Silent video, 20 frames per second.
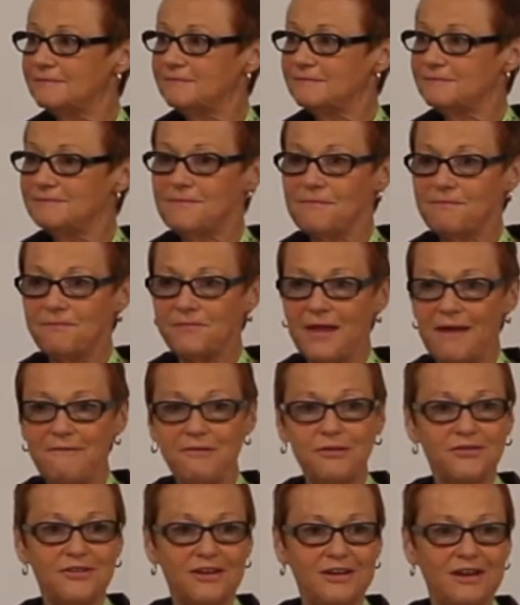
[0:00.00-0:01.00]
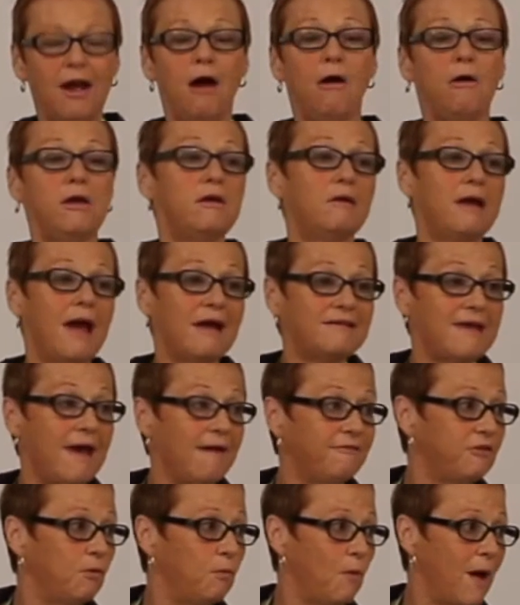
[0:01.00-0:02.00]
Mm-hmm. Have you seen it? Oh, you guys
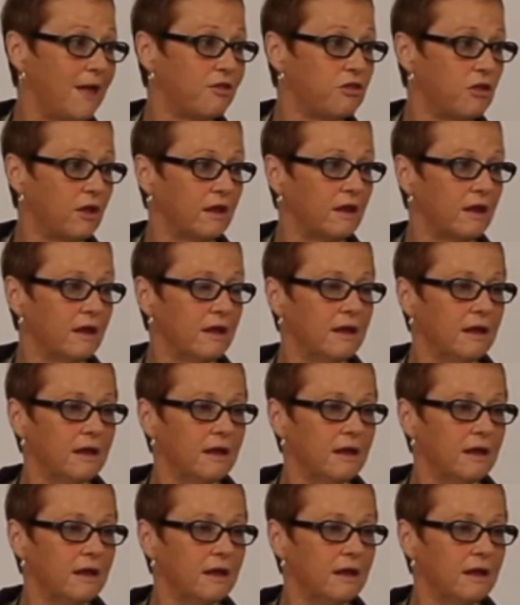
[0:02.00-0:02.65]
have to watch it.